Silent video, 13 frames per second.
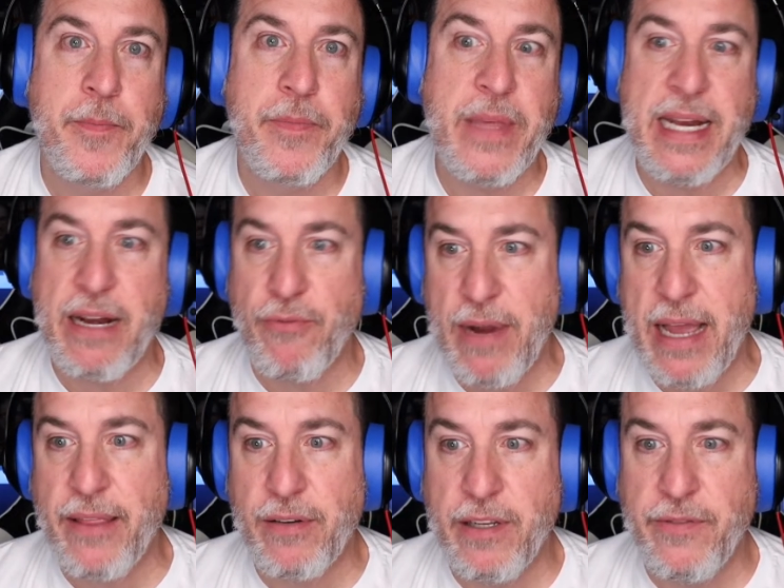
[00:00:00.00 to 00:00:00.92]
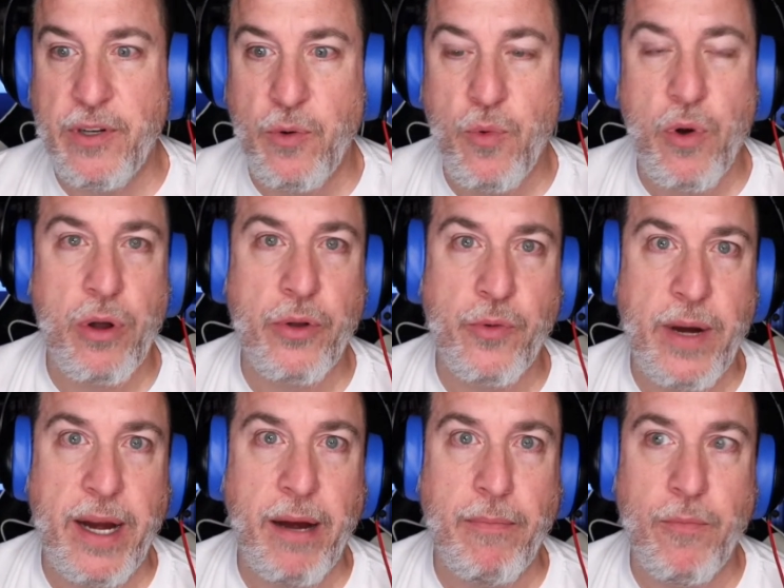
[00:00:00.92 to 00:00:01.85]
And I'd rather live in a world
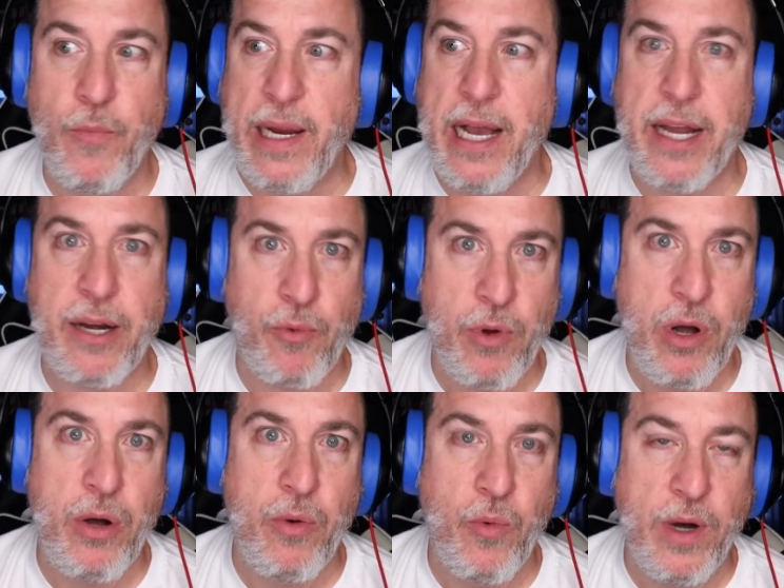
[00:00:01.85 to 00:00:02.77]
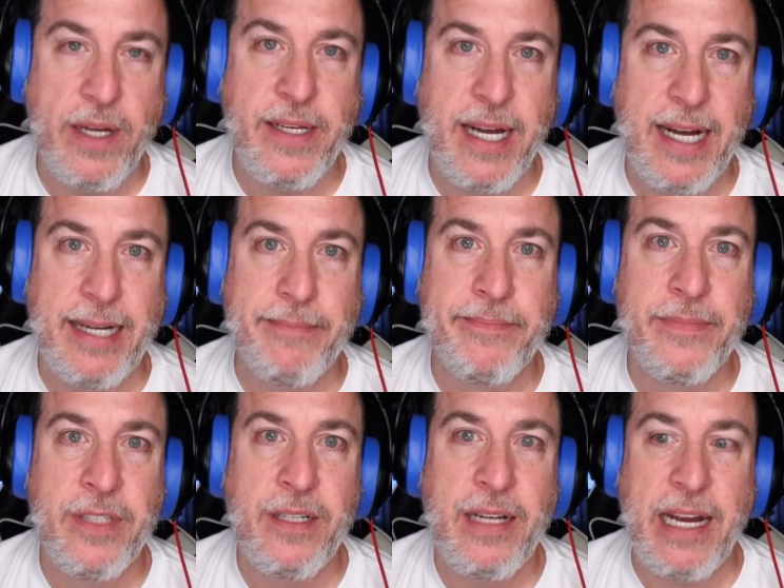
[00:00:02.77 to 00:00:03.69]
where we got it wrong one time
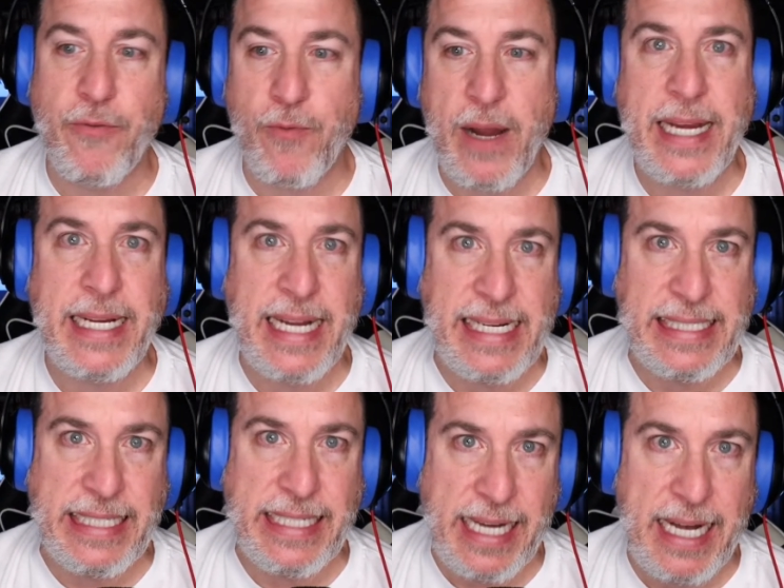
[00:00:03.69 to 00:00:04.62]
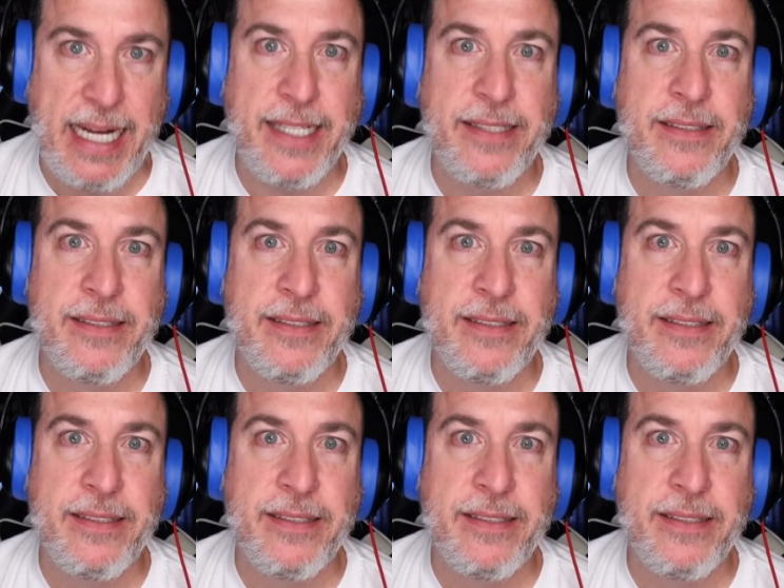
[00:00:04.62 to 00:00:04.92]
and right 99